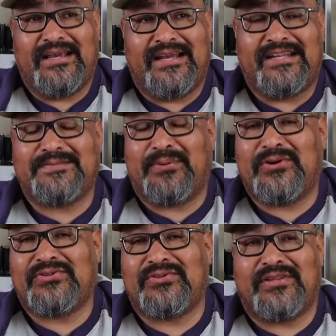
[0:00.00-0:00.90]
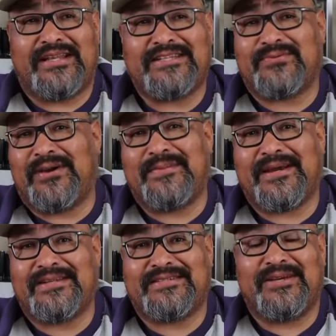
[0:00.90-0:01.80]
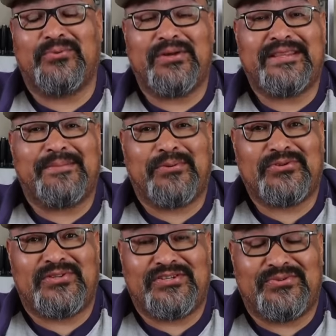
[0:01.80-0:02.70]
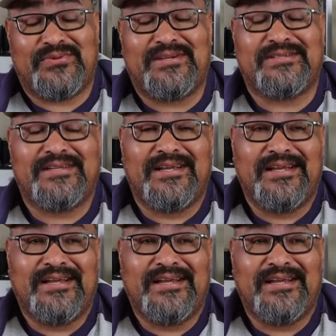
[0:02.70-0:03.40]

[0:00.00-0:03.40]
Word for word: And it's personal, and that's why I'm not gonna say what that personal issue was,